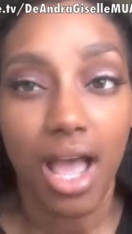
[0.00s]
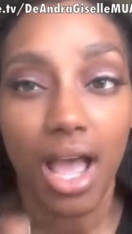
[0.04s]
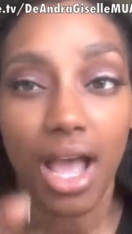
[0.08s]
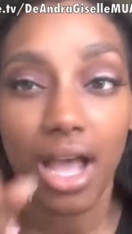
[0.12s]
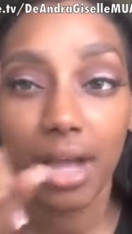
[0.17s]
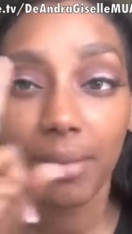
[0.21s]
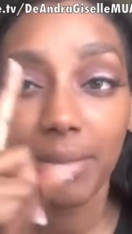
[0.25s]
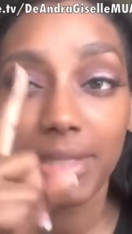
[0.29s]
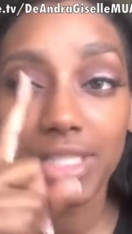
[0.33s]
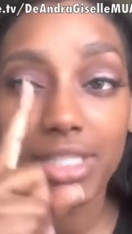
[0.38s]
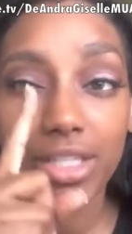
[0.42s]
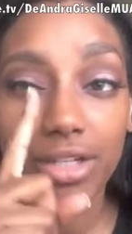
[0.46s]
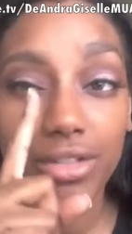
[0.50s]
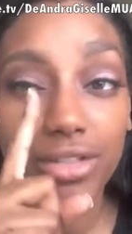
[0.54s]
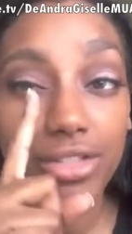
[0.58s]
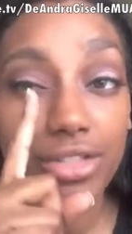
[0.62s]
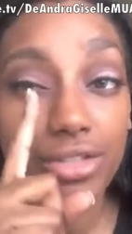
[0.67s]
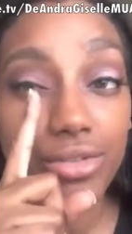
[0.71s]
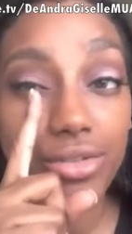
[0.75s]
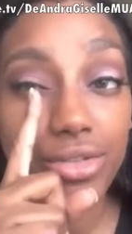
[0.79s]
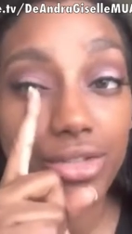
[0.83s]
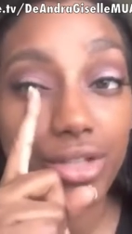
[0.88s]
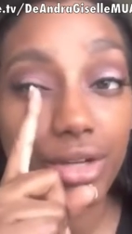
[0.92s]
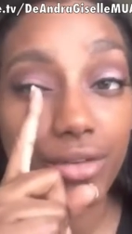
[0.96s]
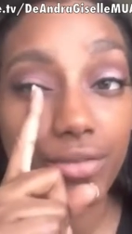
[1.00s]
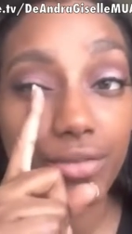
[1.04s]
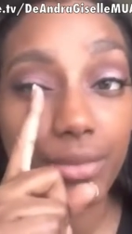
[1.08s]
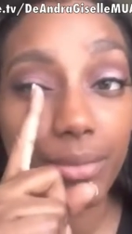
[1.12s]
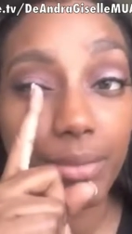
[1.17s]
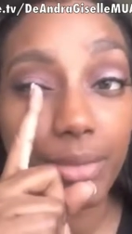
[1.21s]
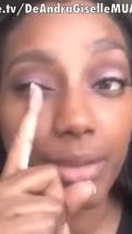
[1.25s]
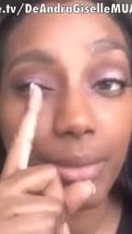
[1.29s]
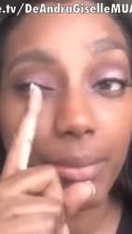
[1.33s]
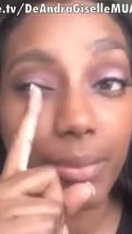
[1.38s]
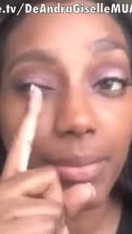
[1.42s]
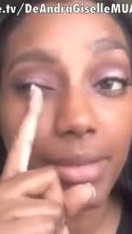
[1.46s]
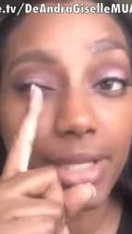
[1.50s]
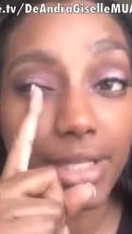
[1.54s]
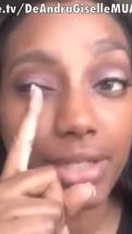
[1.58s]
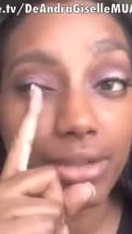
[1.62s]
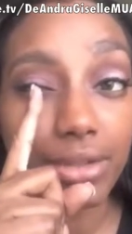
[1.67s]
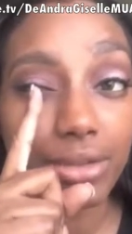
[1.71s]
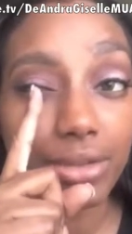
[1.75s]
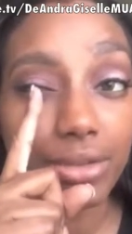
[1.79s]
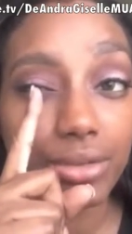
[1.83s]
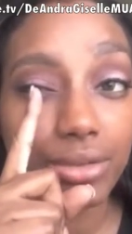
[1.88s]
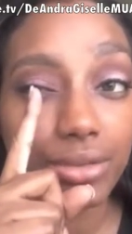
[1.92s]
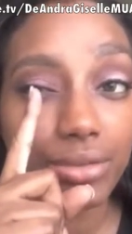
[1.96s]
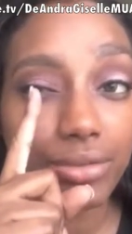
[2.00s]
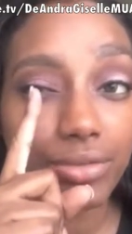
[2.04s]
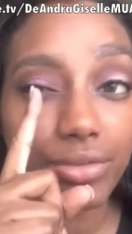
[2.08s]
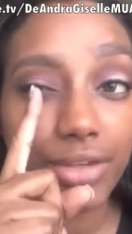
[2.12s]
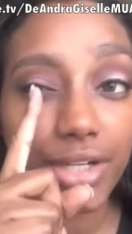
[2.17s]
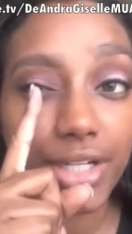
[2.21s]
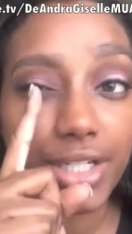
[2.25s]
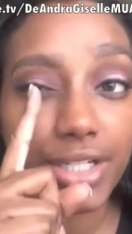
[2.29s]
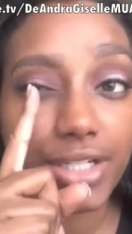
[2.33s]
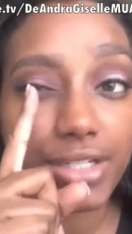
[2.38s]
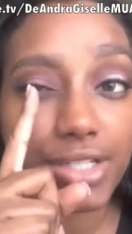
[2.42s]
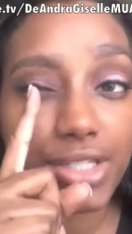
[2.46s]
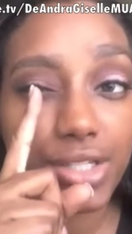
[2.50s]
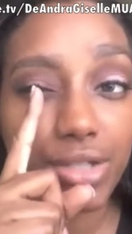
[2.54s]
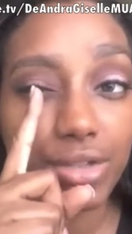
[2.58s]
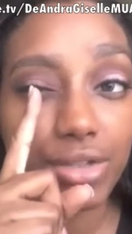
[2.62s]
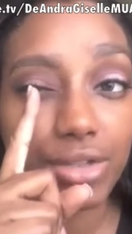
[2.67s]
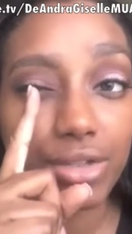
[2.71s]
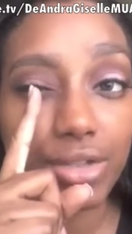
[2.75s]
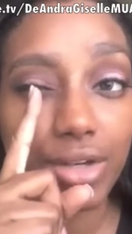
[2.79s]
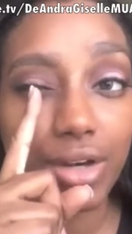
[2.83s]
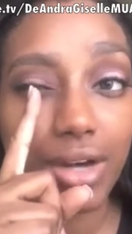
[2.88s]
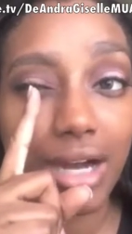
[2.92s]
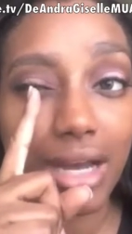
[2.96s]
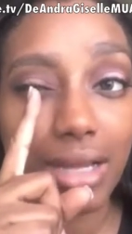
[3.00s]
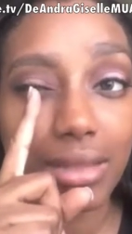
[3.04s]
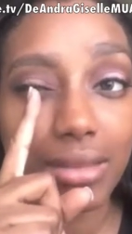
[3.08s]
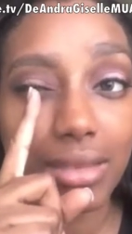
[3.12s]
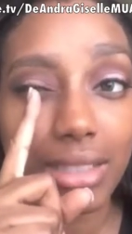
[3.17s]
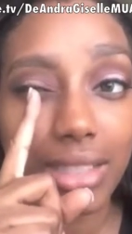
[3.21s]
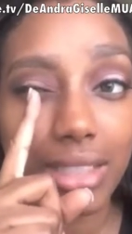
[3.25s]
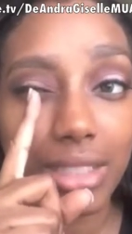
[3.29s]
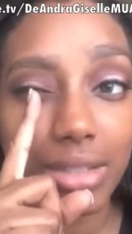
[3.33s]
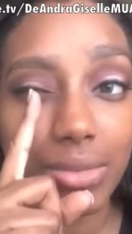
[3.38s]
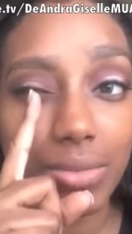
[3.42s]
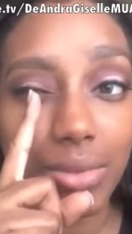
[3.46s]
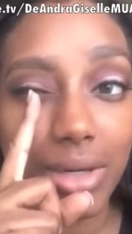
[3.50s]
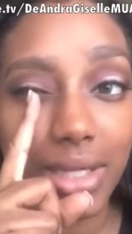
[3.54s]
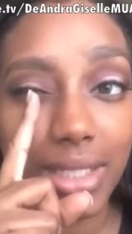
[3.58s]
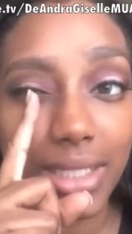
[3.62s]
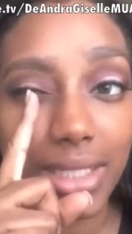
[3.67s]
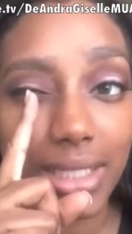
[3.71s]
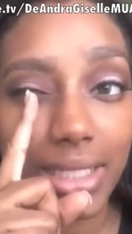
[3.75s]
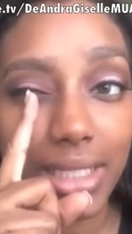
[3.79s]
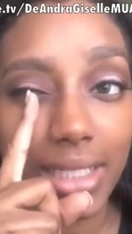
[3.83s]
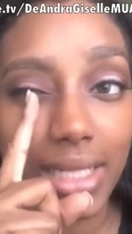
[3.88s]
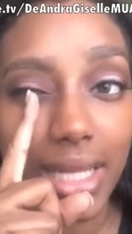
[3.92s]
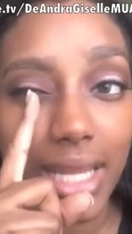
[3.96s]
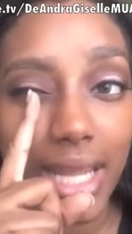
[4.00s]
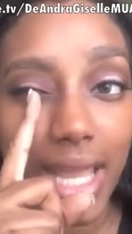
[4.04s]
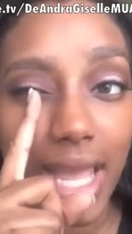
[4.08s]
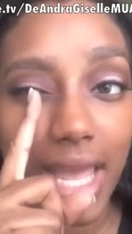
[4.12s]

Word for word: Um, as long as you start from the middle first, so you know how thick you want it,